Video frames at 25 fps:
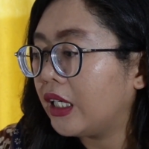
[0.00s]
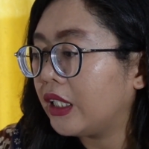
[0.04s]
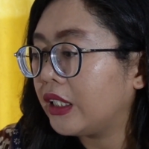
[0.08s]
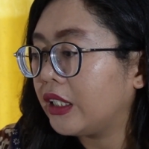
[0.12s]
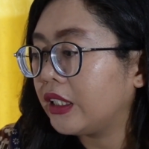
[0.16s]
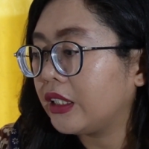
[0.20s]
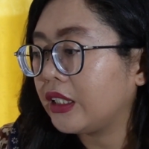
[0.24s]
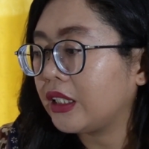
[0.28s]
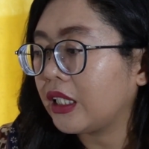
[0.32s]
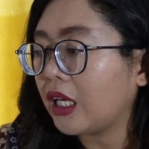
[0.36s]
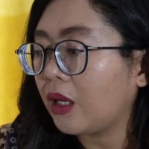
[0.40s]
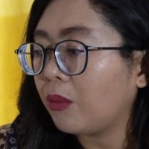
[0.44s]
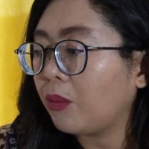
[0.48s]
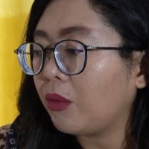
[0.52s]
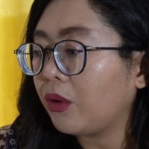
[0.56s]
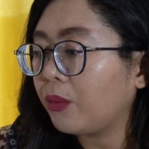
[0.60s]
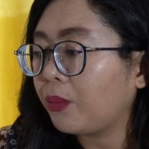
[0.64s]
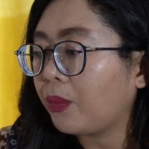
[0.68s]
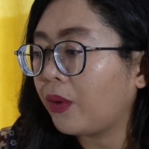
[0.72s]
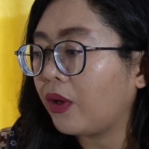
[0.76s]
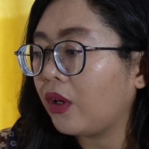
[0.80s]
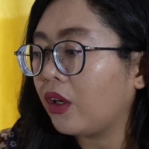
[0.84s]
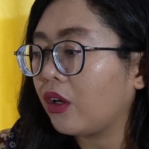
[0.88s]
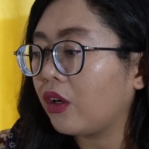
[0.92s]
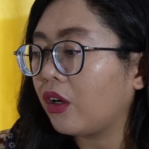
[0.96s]
the salmon,
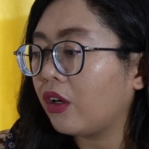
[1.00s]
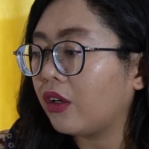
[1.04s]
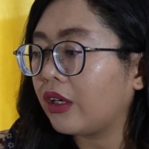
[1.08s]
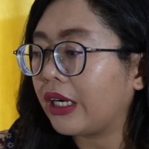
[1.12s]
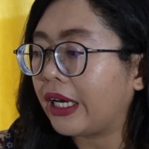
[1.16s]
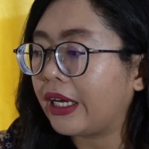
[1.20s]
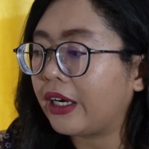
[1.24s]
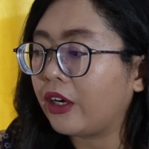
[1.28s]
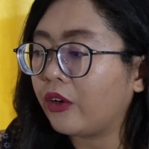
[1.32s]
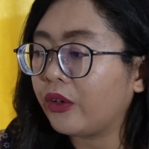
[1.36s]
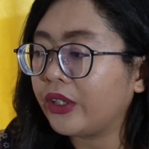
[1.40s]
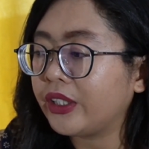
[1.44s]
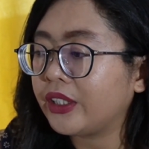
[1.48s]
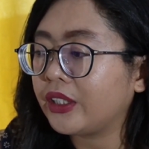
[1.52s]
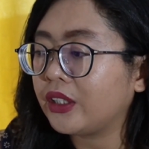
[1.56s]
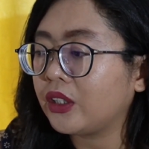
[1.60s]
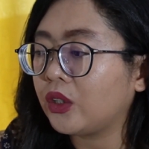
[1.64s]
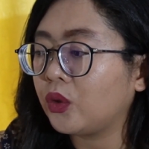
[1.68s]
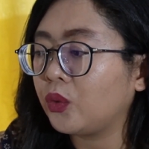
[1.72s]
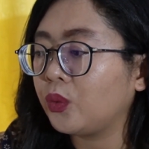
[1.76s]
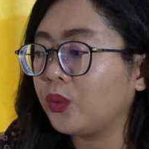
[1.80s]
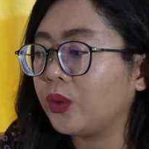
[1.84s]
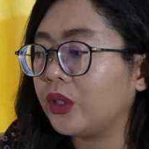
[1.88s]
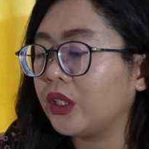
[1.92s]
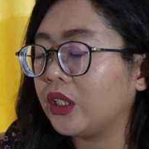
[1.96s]
polocock, and
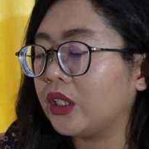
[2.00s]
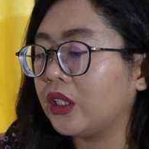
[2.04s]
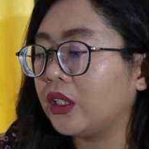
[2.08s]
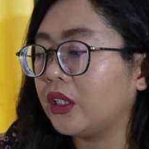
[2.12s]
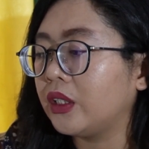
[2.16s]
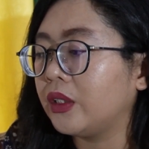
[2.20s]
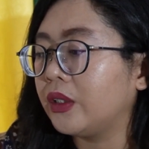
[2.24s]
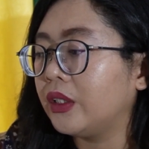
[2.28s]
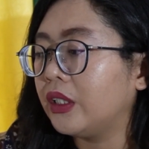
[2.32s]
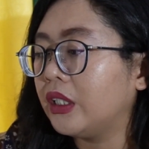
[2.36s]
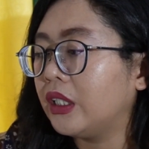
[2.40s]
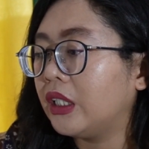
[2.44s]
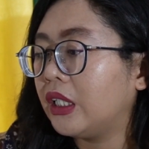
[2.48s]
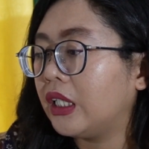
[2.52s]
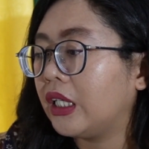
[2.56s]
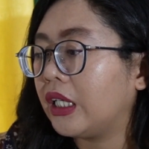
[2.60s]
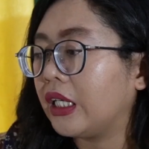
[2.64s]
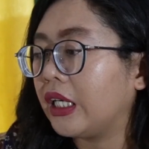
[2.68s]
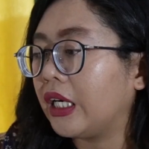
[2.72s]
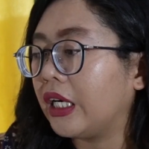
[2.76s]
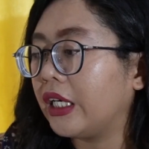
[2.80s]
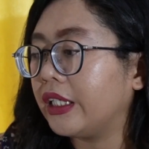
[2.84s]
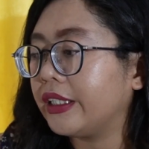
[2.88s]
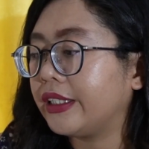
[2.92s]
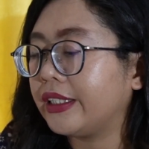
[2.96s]
oyster will
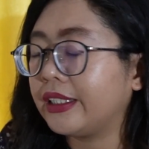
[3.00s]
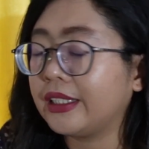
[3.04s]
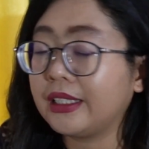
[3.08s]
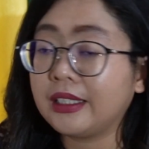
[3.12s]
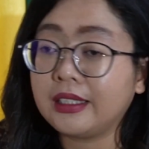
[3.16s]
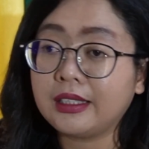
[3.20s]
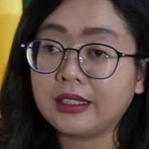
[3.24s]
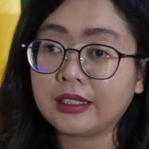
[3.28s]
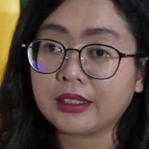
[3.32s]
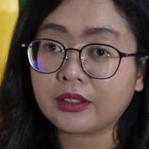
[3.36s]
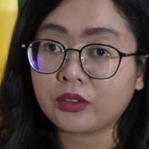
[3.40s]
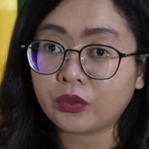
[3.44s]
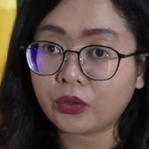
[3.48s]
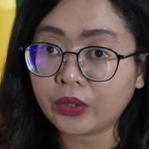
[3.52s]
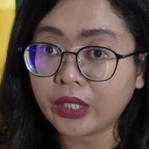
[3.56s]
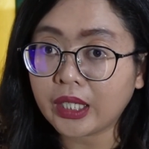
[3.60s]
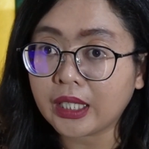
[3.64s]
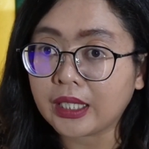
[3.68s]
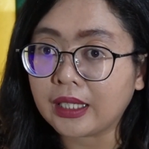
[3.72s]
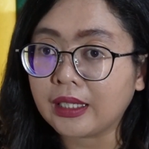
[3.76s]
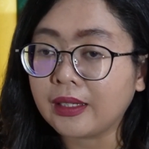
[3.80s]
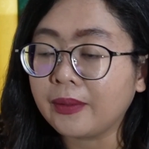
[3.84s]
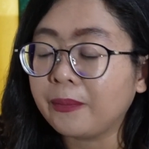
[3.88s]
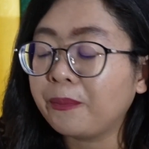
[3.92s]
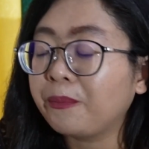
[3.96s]
eat the
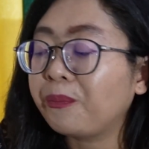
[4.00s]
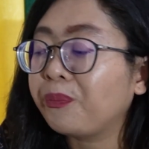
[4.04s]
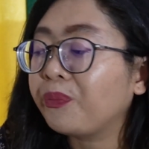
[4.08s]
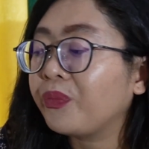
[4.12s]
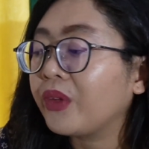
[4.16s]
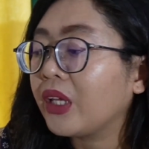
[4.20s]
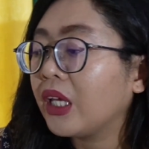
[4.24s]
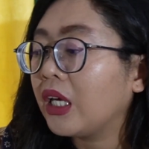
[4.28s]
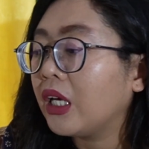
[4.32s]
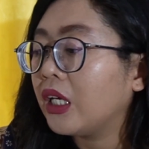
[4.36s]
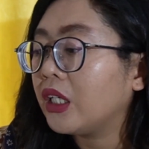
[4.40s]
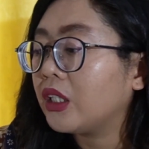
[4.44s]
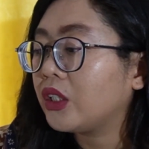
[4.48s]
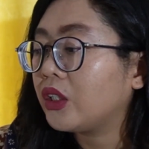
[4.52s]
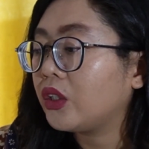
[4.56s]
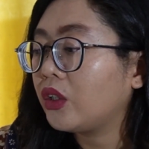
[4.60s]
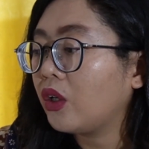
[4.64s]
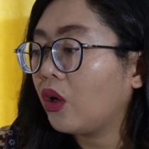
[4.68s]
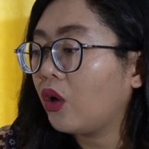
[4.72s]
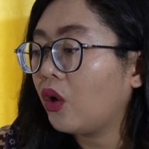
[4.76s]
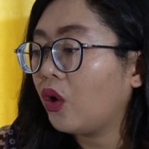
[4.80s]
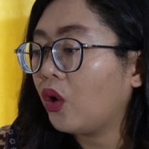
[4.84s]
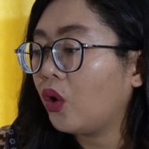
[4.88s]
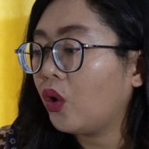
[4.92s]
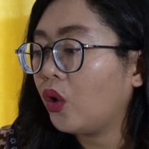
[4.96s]
krill. So
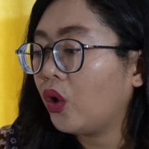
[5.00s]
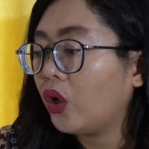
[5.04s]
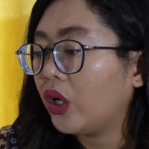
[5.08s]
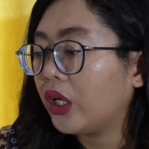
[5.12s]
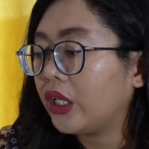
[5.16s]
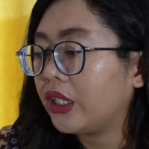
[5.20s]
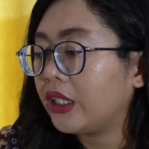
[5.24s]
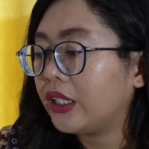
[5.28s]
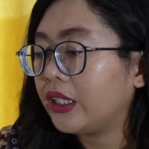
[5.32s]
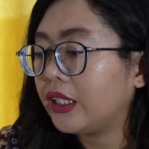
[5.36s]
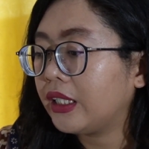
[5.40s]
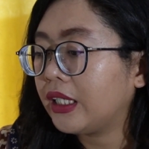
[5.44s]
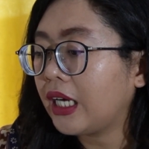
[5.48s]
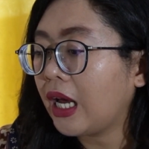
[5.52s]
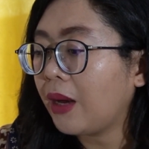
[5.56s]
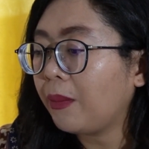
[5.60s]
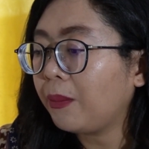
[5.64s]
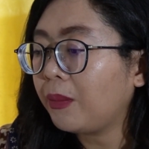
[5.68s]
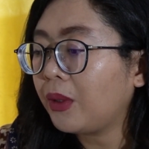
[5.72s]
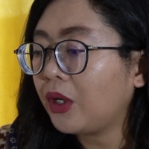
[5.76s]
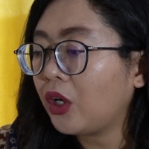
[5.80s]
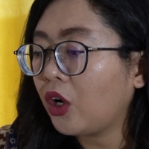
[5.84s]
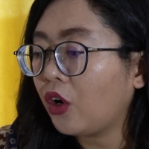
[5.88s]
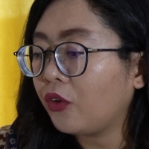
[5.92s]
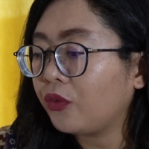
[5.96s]
the
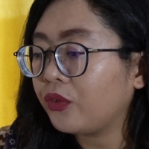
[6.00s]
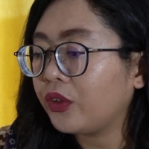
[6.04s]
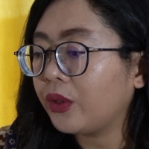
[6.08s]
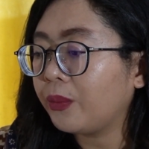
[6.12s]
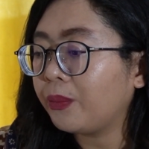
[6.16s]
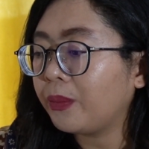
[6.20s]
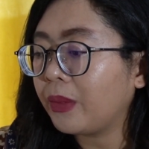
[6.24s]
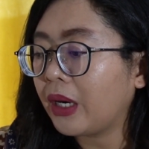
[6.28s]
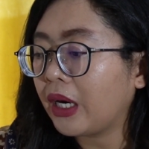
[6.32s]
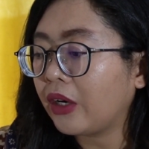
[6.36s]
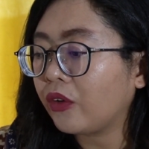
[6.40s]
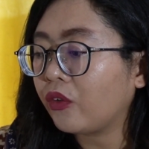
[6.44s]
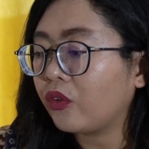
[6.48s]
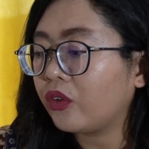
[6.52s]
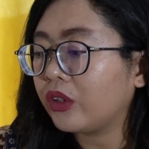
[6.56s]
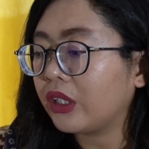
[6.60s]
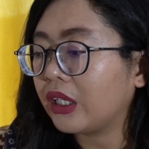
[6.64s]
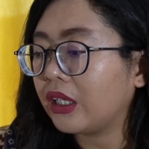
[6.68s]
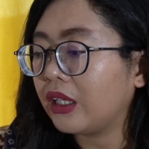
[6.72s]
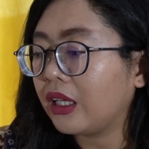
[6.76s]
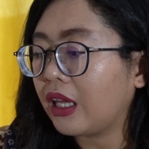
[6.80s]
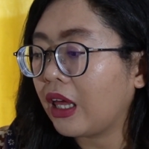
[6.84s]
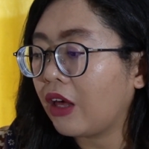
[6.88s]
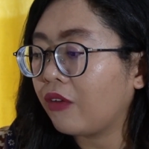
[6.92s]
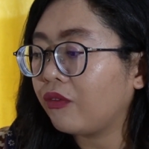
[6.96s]
number of the mercury
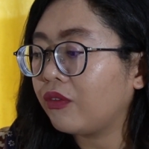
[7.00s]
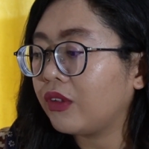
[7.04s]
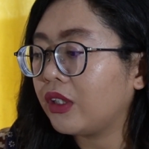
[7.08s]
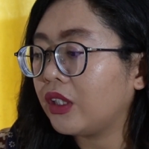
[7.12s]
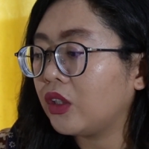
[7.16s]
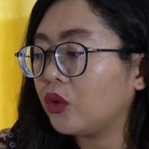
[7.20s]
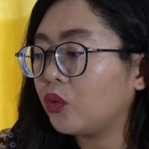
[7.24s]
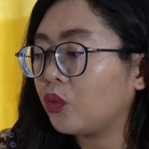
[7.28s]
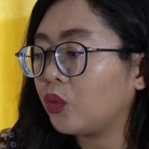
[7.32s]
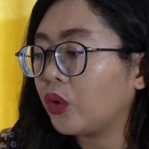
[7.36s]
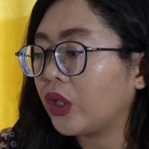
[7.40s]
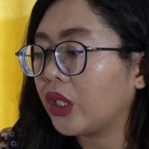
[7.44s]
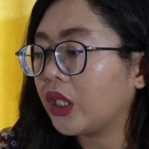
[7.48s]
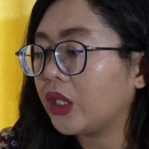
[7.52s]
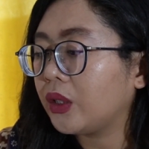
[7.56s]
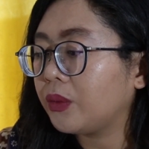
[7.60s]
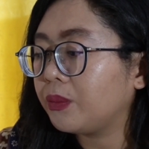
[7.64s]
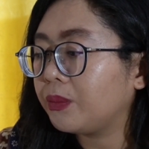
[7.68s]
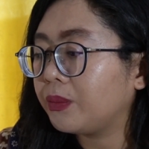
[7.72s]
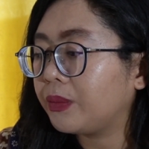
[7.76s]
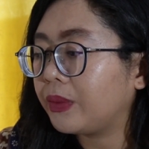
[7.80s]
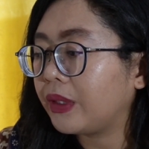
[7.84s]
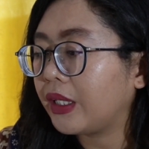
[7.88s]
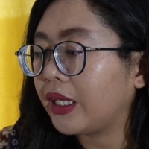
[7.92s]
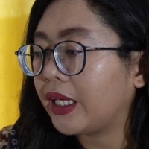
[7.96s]
level
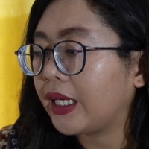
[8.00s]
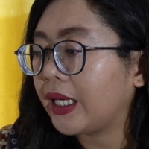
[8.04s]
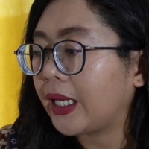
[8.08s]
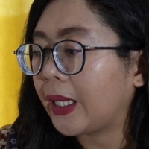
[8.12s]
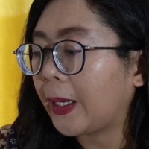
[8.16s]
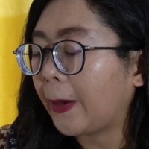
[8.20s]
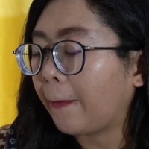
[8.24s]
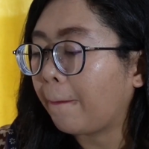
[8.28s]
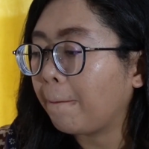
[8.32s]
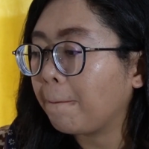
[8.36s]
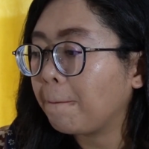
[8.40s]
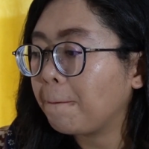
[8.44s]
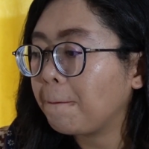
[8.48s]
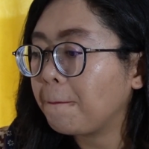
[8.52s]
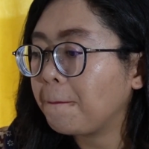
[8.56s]
will be